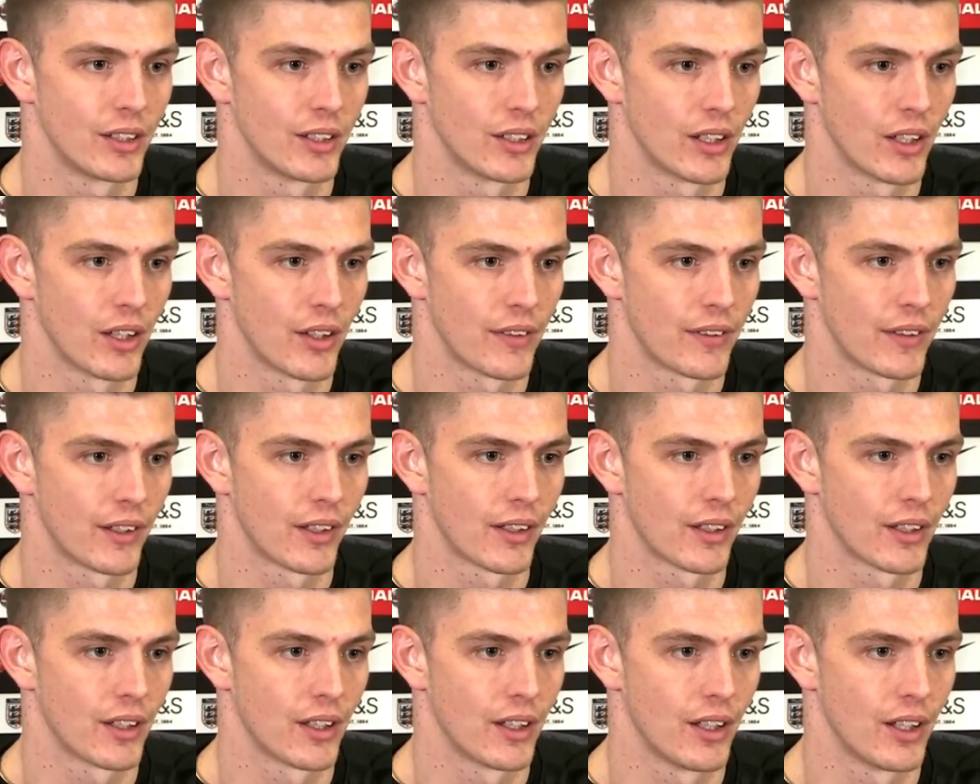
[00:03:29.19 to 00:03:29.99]
I
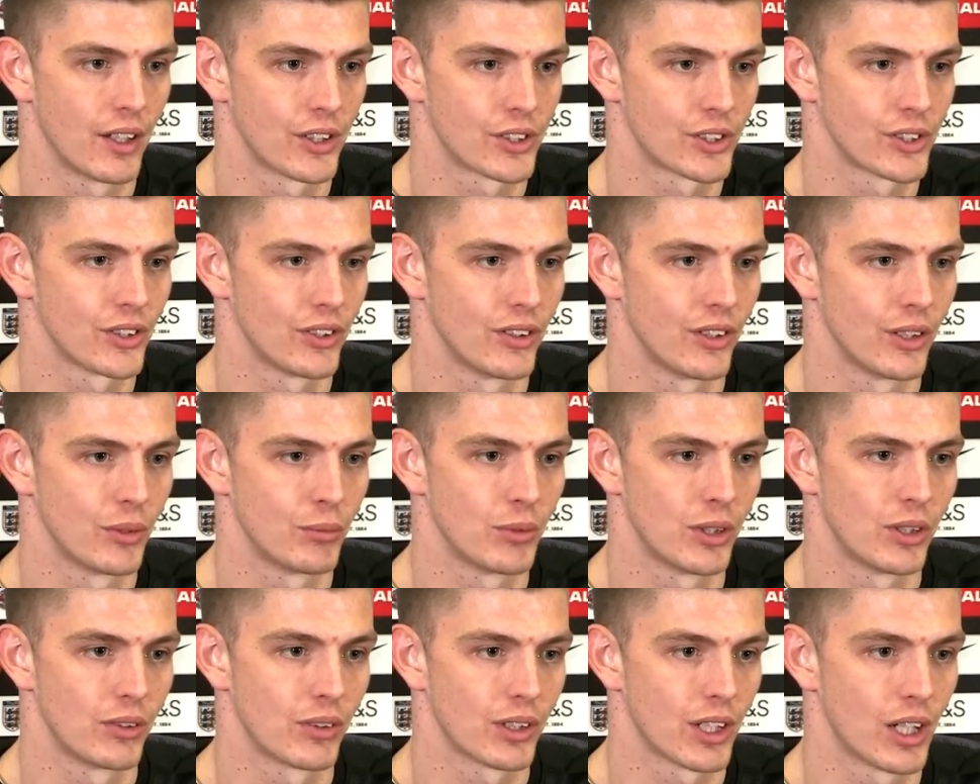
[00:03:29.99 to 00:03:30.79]
think a shot at the
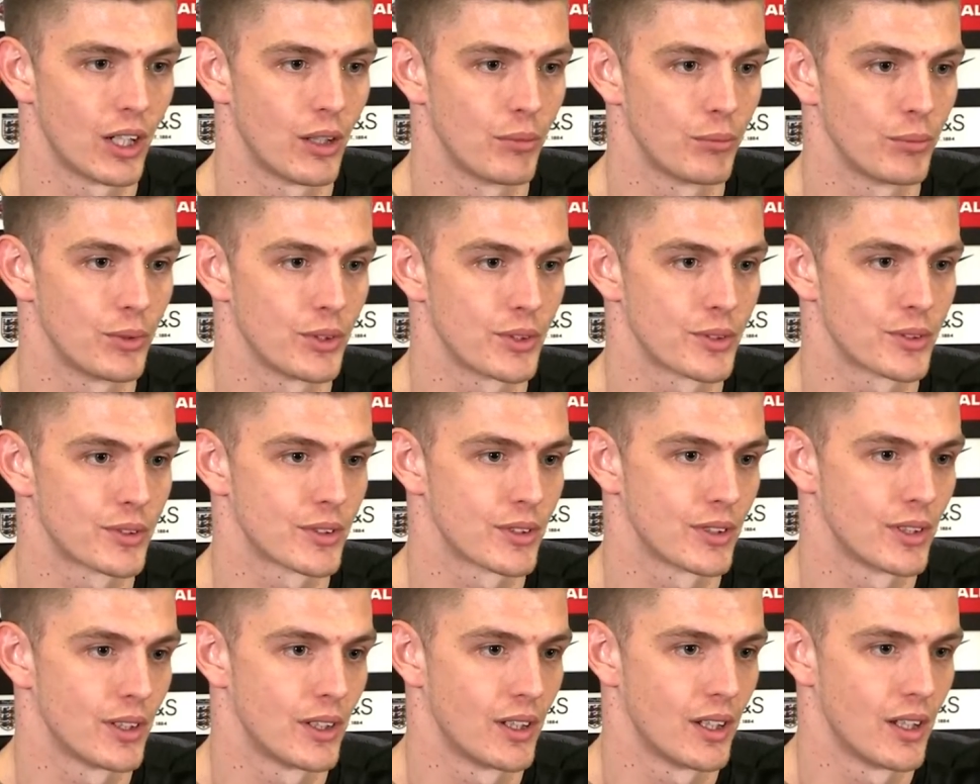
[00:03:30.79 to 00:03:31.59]
World Cup was